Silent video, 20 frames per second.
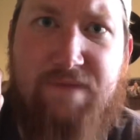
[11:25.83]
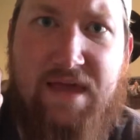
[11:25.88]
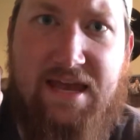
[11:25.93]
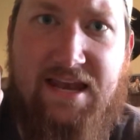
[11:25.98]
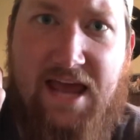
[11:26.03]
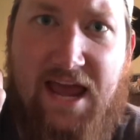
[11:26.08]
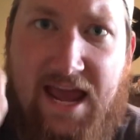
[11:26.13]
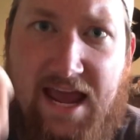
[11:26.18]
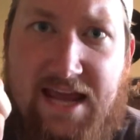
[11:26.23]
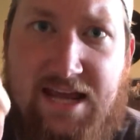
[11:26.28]

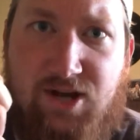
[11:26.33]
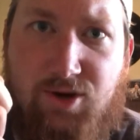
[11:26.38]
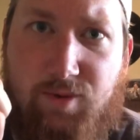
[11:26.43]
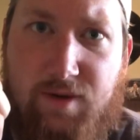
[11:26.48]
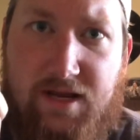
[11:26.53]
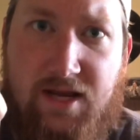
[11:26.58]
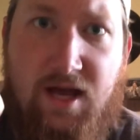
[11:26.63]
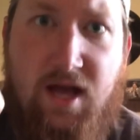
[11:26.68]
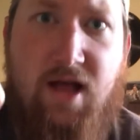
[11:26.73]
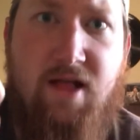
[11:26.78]
and
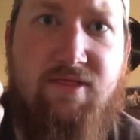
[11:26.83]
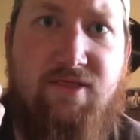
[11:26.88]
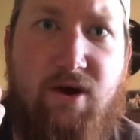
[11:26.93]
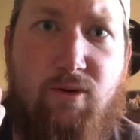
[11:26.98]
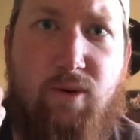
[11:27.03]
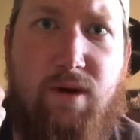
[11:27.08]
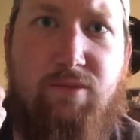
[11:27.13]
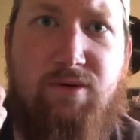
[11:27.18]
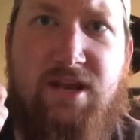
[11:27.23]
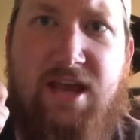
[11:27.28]
angry
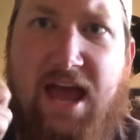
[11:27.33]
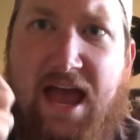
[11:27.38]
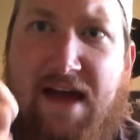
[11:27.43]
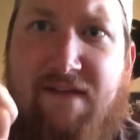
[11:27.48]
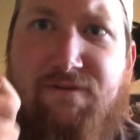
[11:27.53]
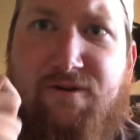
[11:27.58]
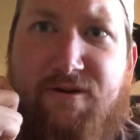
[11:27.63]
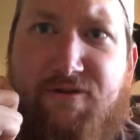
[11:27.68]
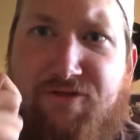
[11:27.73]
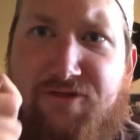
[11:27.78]
that we would
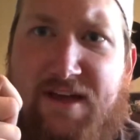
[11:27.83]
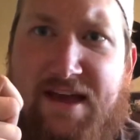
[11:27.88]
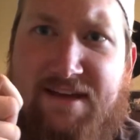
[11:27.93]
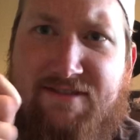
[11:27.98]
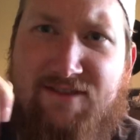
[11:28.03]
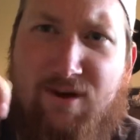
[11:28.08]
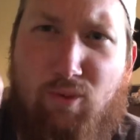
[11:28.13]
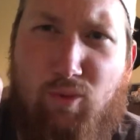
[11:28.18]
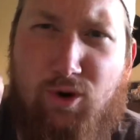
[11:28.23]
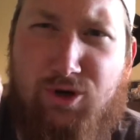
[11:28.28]
ever
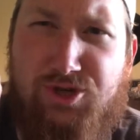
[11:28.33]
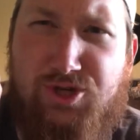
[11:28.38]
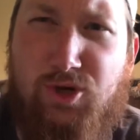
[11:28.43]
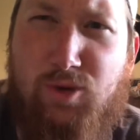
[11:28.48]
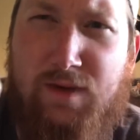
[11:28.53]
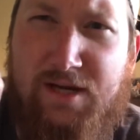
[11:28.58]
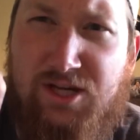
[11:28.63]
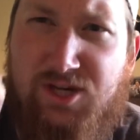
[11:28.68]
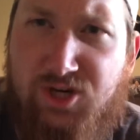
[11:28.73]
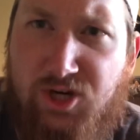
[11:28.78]
think that we're
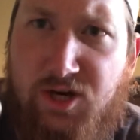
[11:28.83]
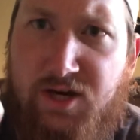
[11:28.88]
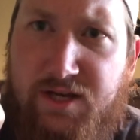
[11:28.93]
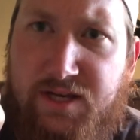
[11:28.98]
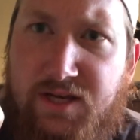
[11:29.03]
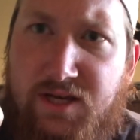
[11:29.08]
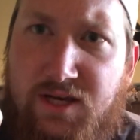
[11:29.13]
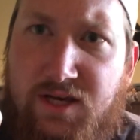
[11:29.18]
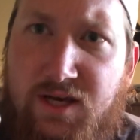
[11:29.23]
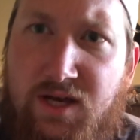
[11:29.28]
doing
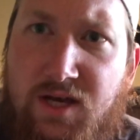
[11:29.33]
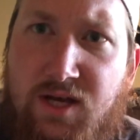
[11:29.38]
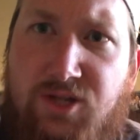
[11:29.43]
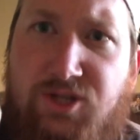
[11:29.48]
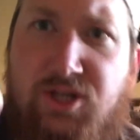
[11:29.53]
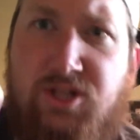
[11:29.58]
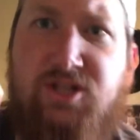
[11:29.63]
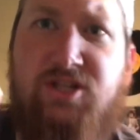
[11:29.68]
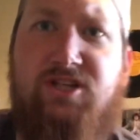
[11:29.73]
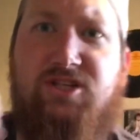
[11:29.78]
good.
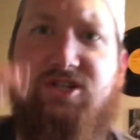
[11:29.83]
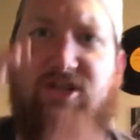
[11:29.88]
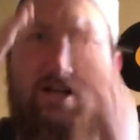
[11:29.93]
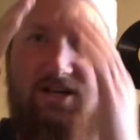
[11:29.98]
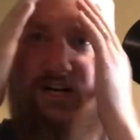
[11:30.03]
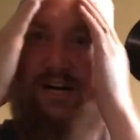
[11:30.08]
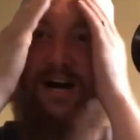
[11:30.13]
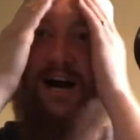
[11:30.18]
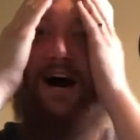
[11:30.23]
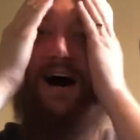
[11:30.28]

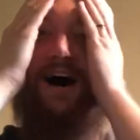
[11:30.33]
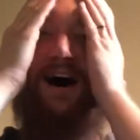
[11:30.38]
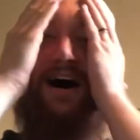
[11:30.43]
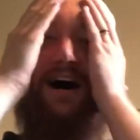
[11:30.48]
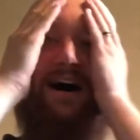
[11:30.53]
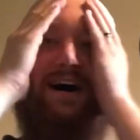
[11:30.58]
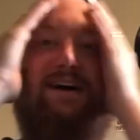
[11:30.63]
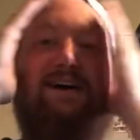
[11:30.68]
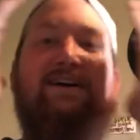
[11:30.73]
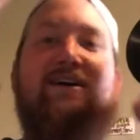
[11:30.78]

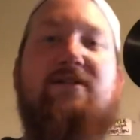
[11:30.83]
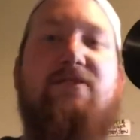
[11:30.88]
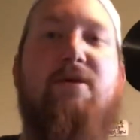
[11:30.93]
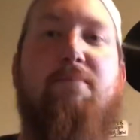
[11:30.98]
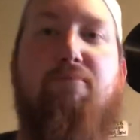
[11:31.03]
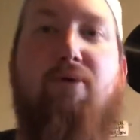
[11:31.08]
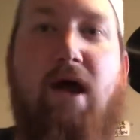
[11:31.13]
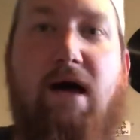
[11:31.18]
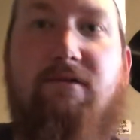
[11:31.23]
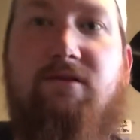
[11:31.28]
The
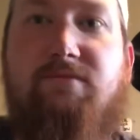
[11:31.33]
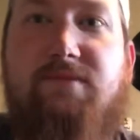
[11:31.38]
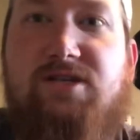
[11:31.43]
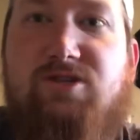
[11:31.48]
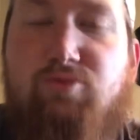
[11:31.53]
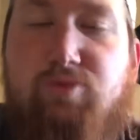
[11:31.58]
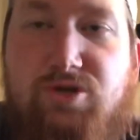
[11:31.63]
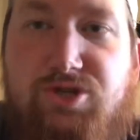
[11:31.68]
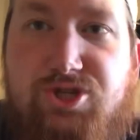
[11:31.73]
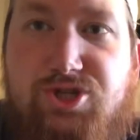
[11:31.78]
problem
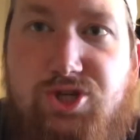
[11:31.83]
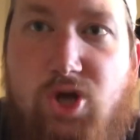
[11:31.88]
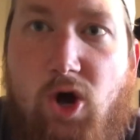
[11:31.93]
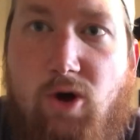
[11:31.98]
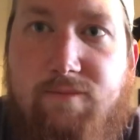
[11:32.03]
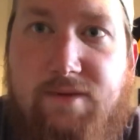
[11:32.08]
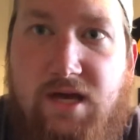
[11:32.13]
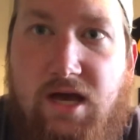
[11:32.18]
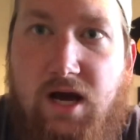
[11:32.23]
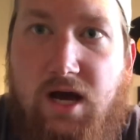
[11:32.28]
is we're
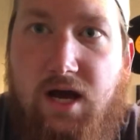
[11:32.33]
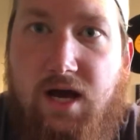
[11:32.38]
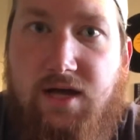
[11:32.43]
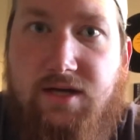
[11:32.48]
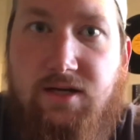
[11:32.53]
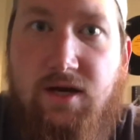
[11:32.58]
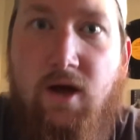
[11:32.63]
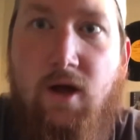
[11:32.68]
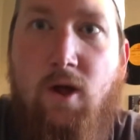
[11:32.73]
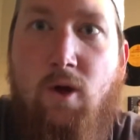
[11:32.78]
so behind.
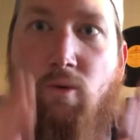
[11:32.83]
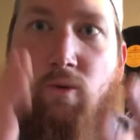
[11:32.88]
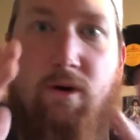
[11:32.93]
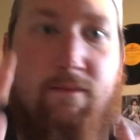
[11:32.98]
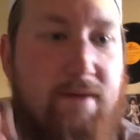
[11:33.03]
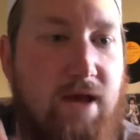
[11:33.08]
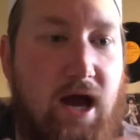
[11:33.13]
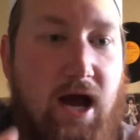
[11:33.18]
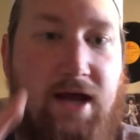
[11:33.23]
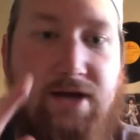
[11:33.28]
We're
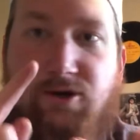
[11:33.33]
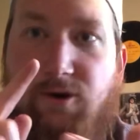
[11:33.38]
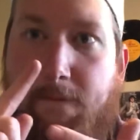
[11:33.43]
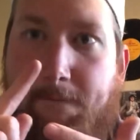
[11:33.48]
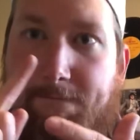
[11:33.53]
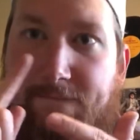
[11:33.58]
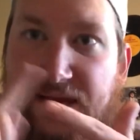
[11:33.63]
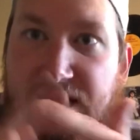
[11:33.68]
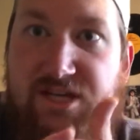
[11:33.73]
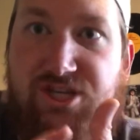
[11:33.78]
behind
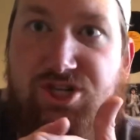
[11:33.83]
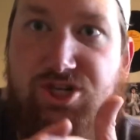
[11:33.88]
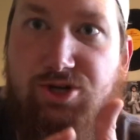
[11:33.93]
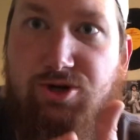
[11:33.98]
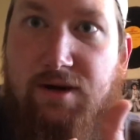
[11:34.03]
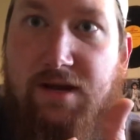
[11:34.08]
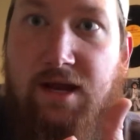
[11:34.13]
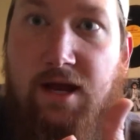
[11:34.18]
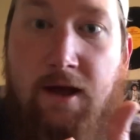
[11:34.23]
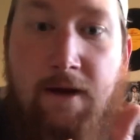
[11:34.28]
on
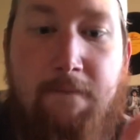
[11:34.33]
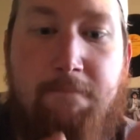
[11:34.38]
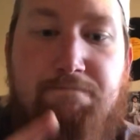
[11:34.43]
ministry